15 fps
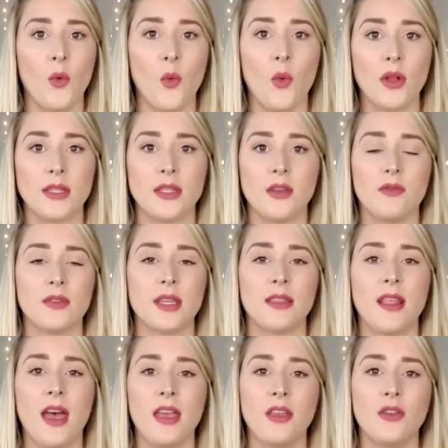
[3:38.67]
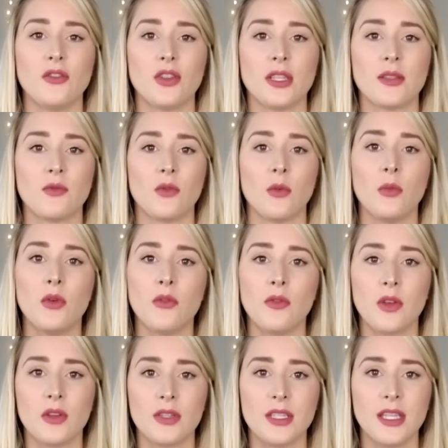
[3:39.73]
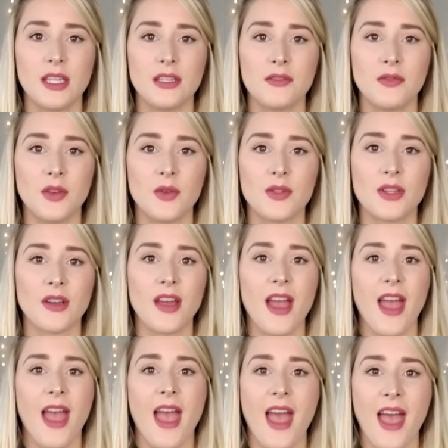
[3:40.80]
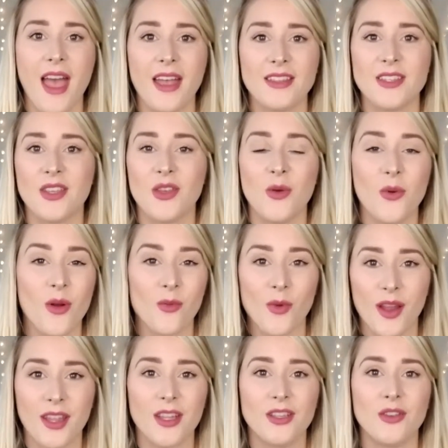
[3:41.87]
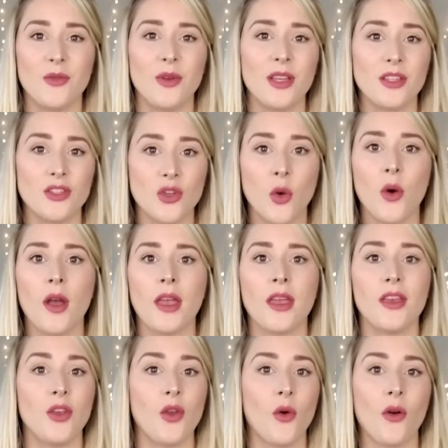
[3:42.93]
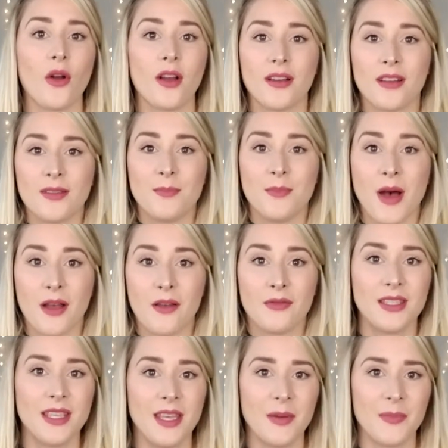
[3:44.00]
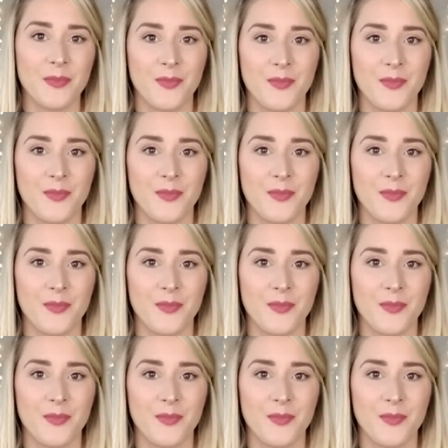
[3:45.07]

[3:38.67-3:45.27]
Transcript: Once you've done that, you just remove your tea diffuser and you are ready to enjoy your mug of tea.